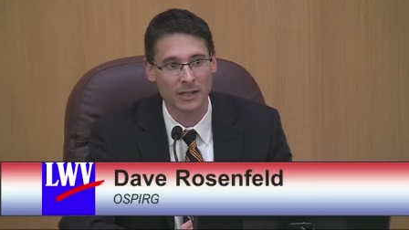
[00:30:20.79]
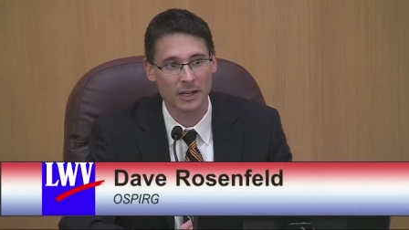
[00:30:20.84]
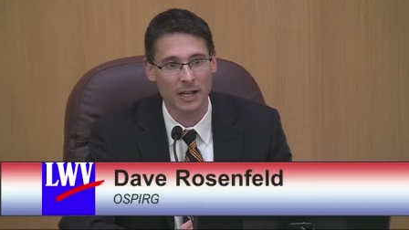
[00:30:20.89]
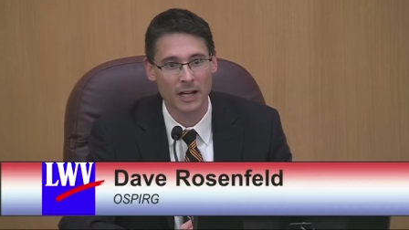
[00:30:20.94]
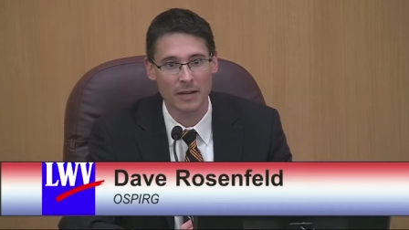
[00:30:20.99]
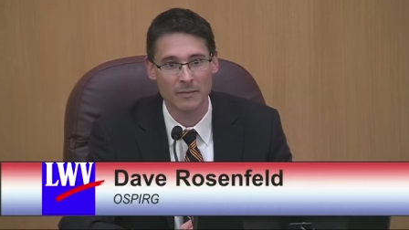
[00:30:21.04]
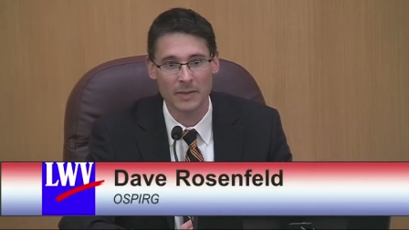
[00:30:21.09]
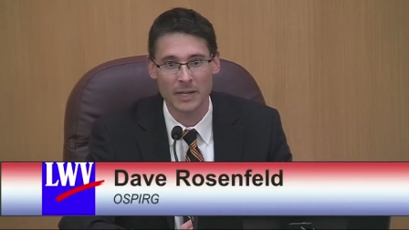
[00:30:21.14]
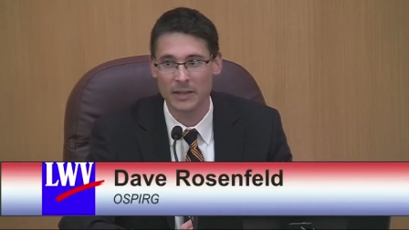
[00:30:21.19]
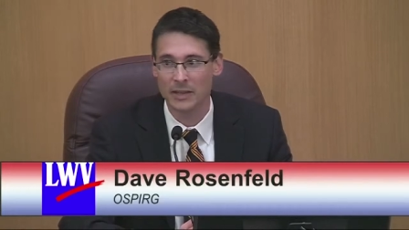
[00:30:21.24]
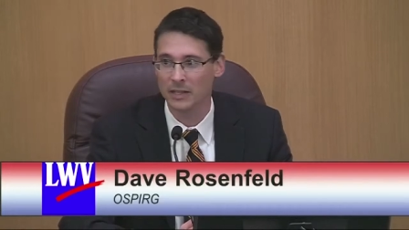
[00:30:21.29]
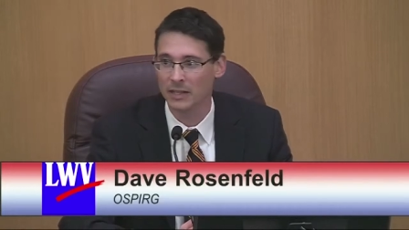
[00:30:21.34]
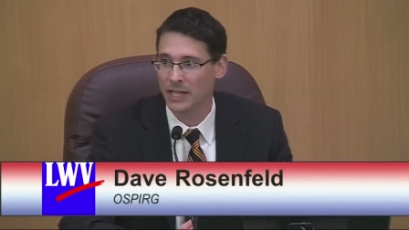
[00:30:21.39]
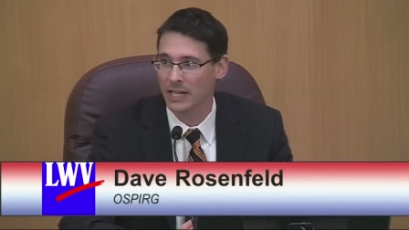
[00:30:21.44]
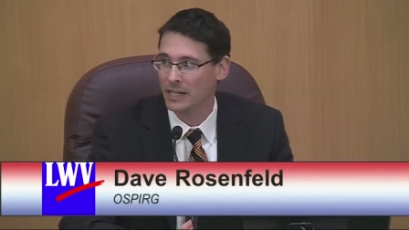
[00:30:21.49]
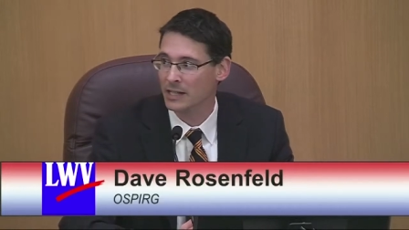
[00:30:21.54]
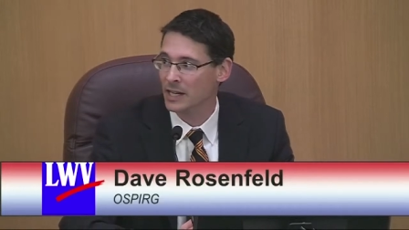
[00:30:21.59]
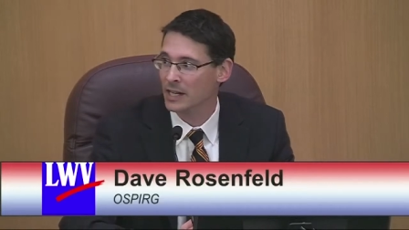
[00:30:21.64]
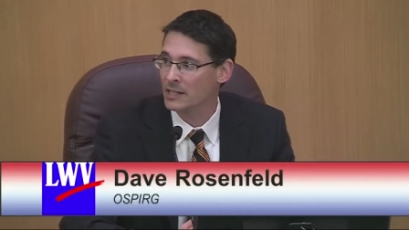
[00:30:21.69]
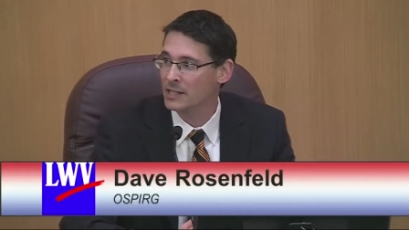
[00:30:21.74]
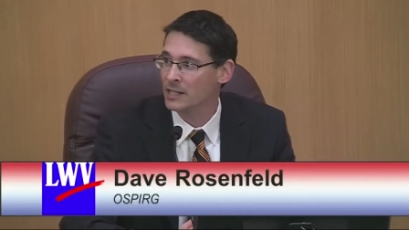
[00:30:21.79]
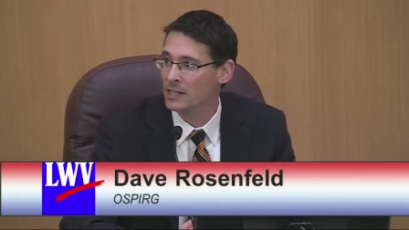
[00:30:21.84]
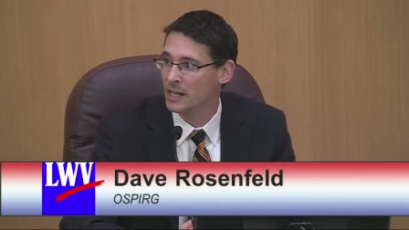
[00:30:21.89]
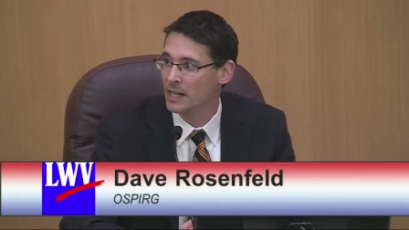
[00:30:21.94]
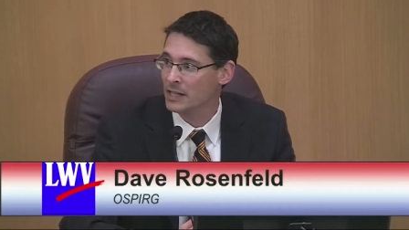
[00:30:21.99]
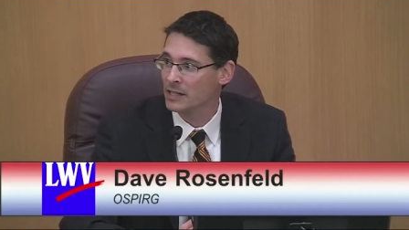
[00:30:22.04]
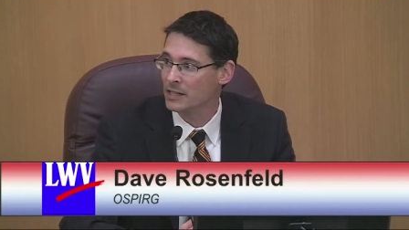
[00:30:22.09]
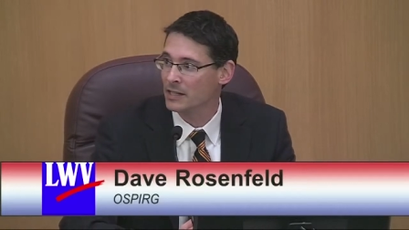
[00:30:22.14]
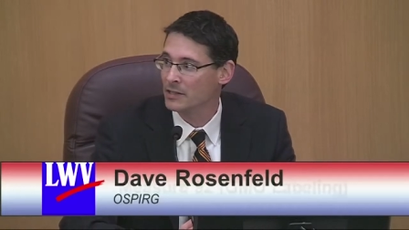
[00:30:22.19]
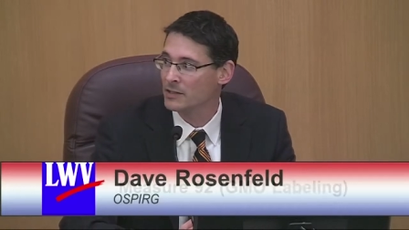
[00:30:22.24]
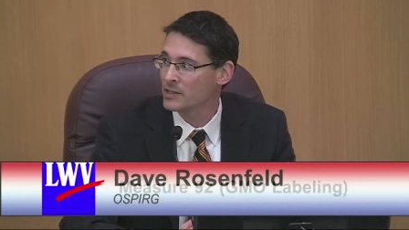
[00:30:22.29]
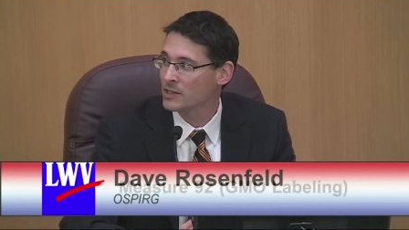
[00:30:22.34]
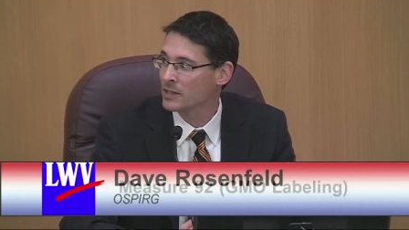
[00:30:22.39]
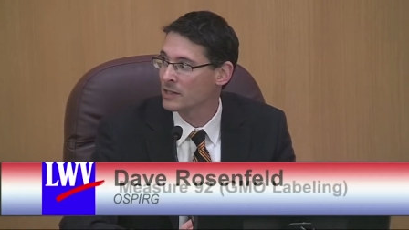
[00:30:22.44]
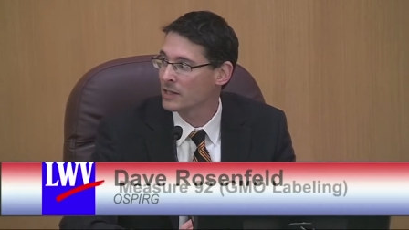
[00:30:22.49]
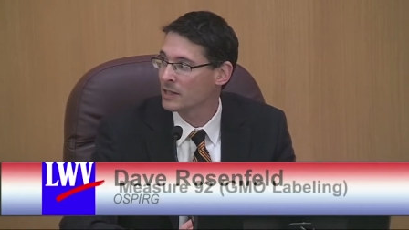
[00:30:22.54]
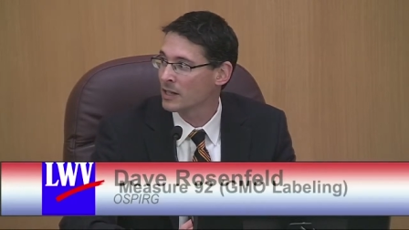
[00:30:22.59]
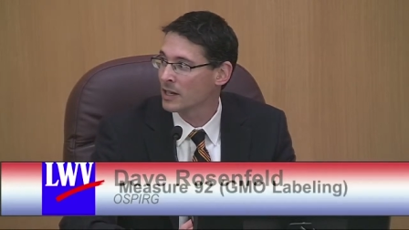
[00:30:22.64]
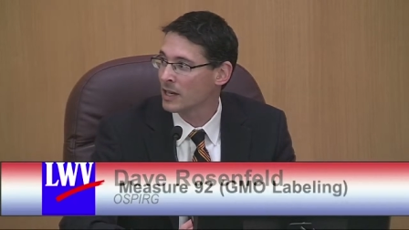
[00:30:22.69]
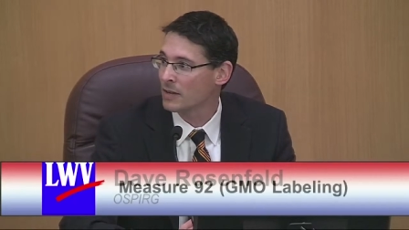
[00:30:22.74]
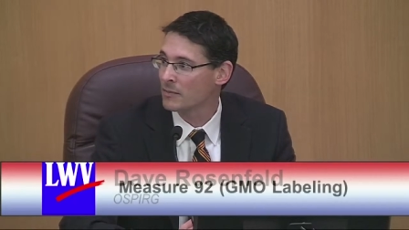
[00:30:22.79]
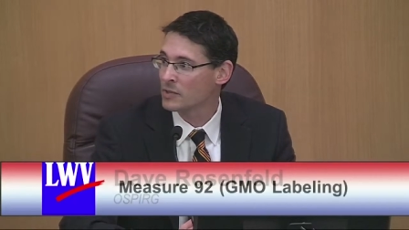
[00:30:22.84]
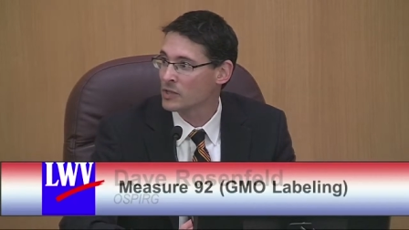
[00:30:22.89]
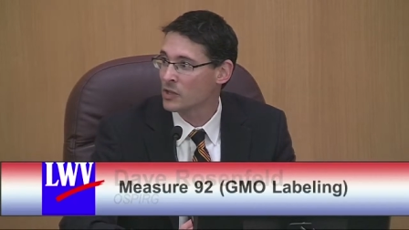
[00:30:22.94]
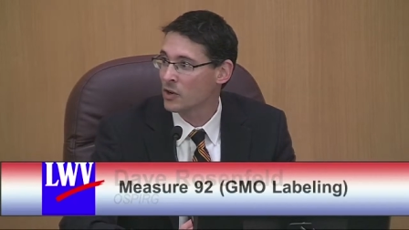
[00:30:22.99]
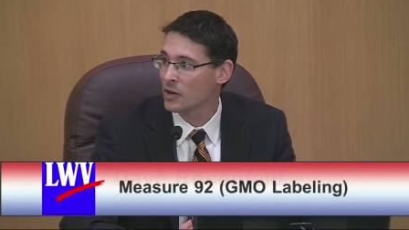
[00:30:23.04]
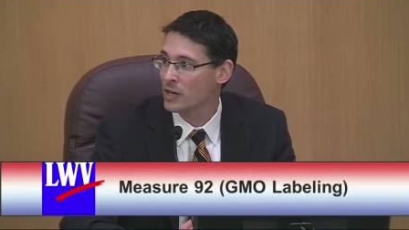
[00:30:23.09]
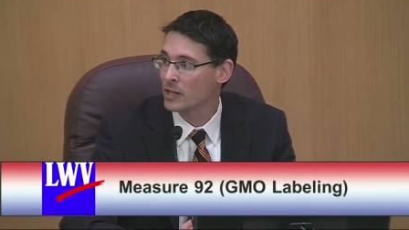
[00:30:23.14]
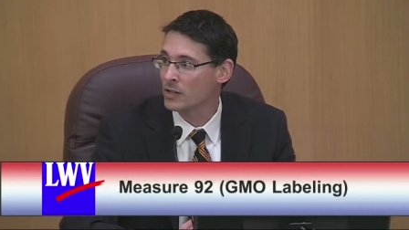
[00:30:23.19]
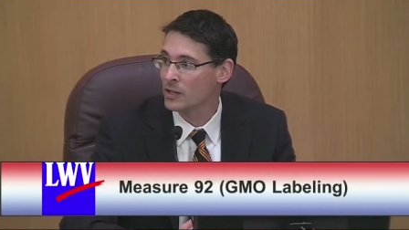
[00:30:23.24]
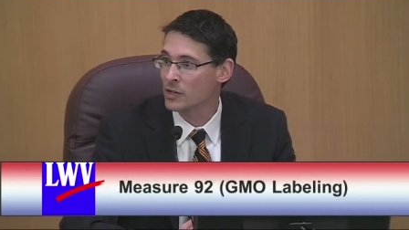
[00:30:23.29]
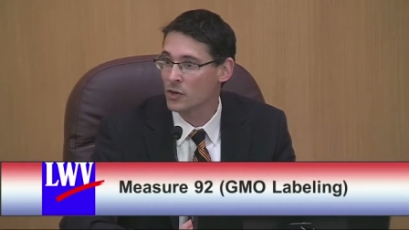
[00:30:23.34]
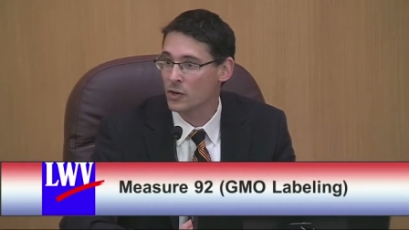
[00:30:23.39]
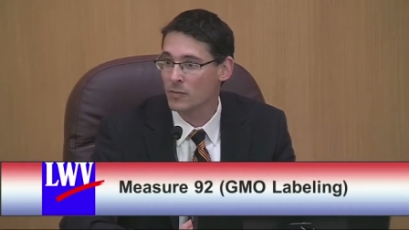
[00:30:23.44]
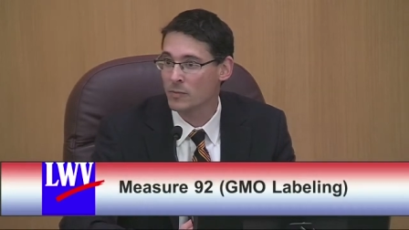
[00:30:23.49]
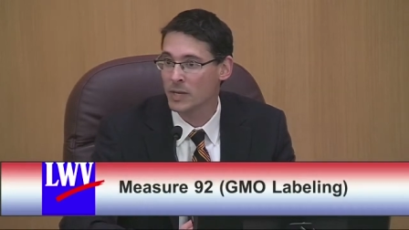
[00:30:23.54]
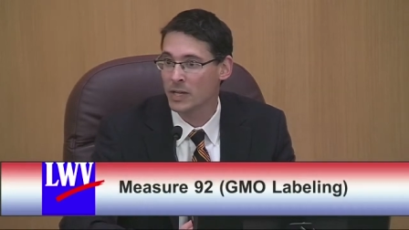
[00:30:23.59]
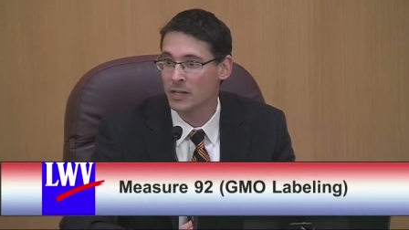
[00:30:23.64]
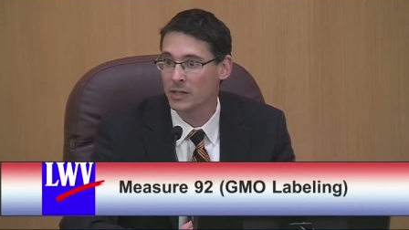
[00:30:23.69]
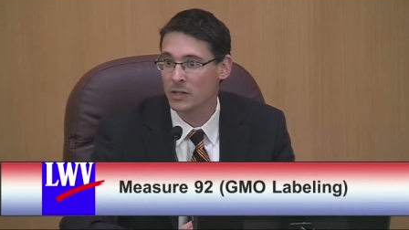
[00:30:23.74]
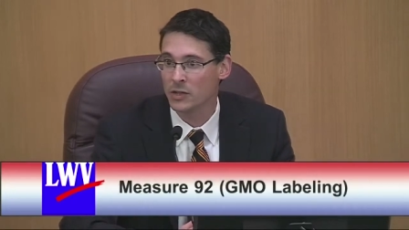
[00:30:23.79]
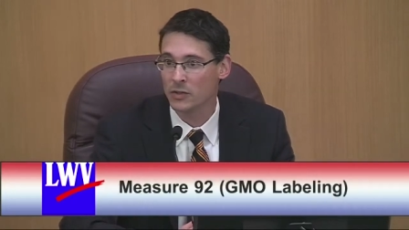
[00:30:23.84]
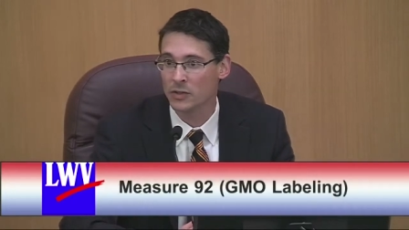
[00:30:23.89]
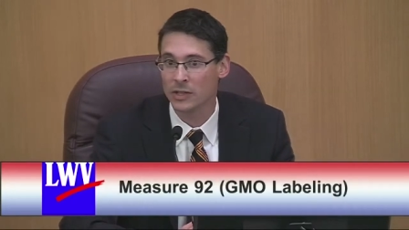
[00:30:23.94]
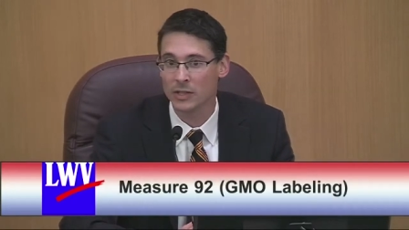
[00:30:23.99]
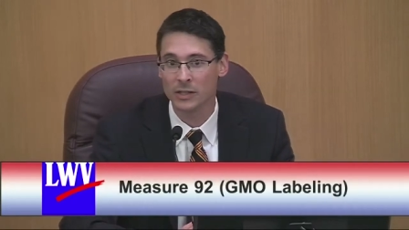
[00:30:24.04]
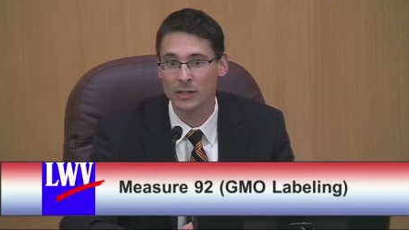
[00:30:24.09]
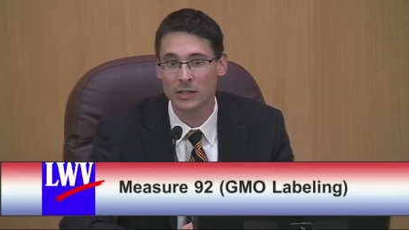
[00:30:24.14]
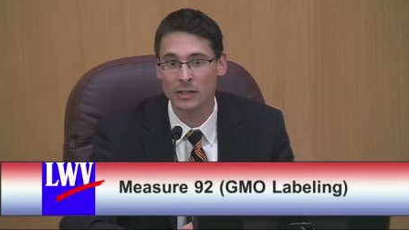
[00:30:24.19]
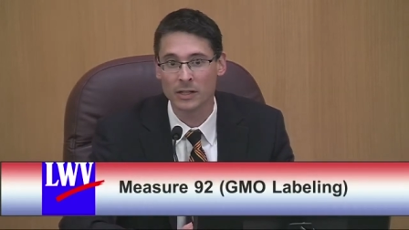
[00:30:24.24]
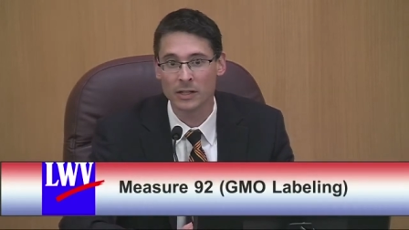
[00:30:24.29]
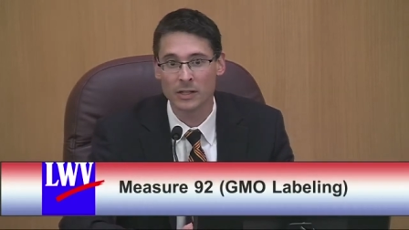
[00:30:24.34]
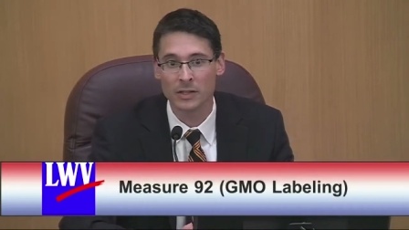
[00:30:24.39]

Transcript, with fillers: um, in the late 1990s, um, starting in the European Union.